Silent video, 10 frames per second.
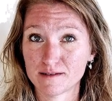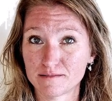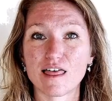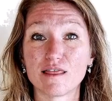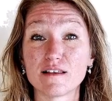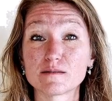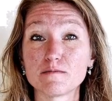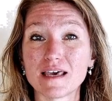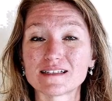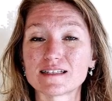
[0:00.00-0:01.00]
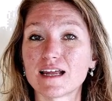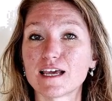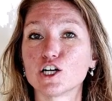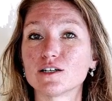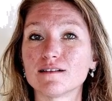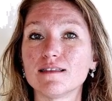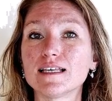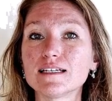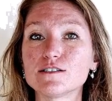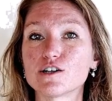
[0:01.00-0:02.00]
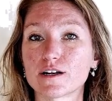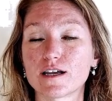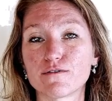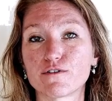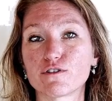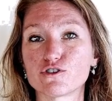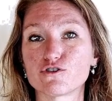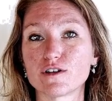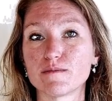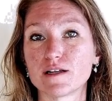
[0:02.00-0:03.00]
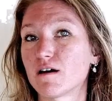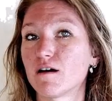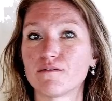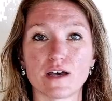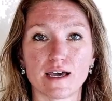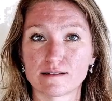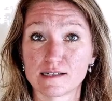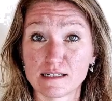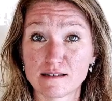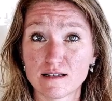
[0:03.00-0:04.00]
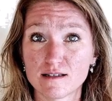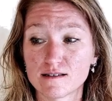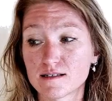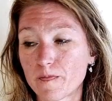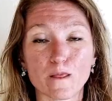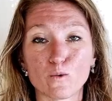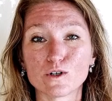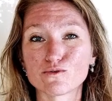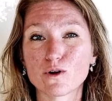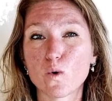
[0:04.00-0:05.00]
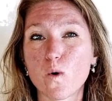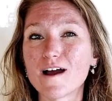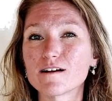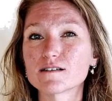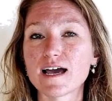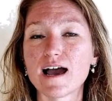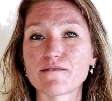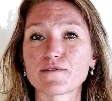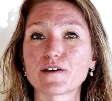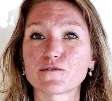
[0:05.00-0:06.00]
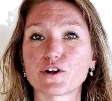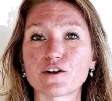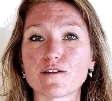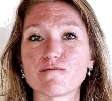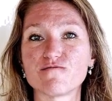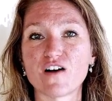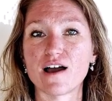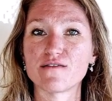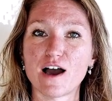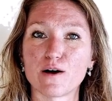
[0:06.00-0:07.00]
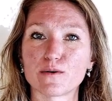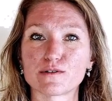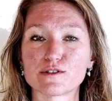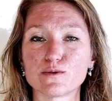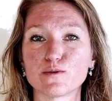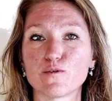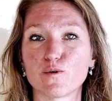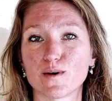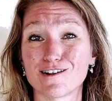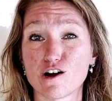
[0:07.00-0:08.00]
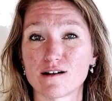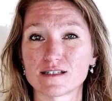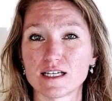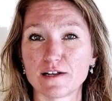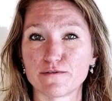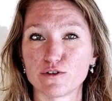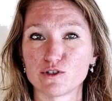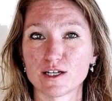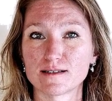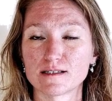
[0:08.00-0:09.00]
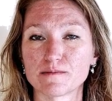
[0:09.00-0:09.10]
This makes it a good lead target for the treatment of X disease, which requires a half-life greater than 5 hours to avoid constant infusions.